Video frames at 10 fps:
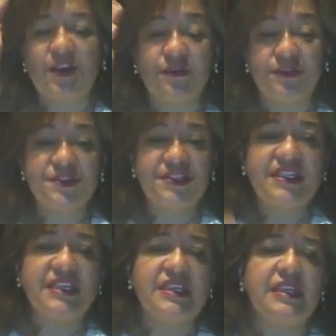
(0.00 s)

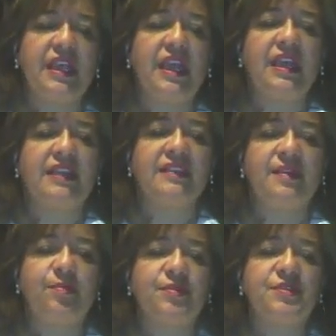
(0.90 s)
oversee
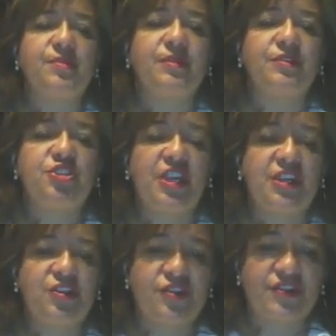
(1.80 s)
the possible
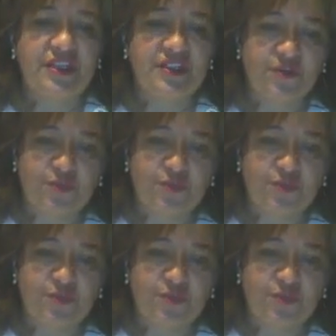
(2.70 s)
changes and